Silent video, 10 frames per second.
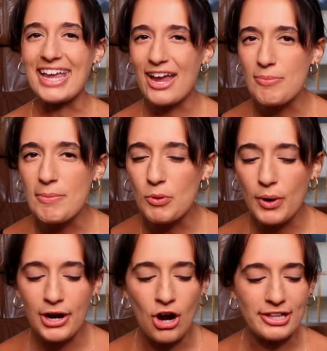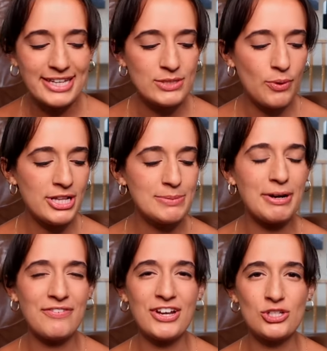I can't remember where I got these ones,
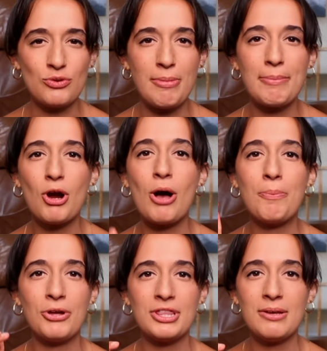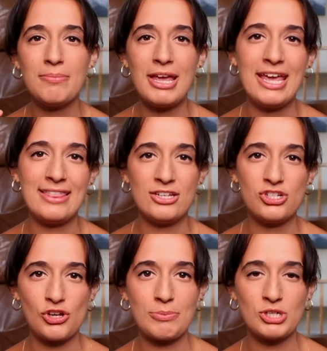but if I do remember, I'll put them in the
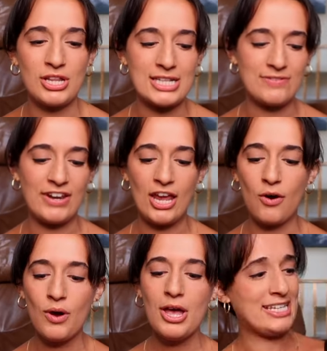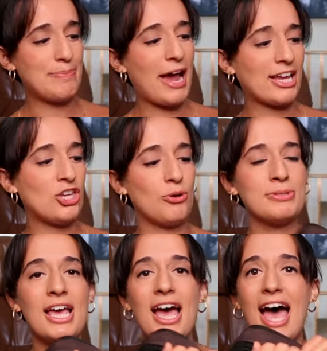description of this video. These packing
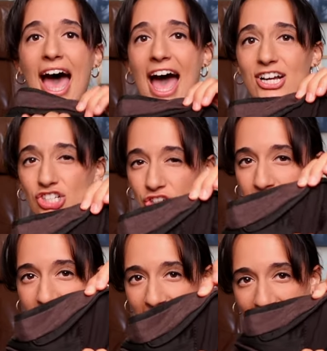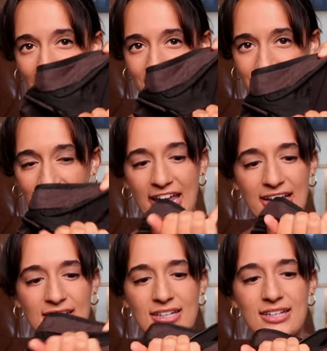cubes actually have
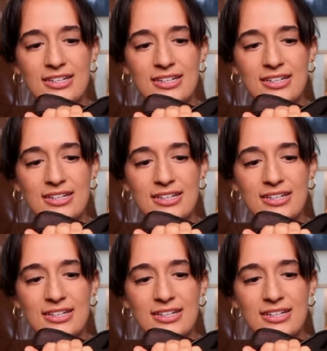like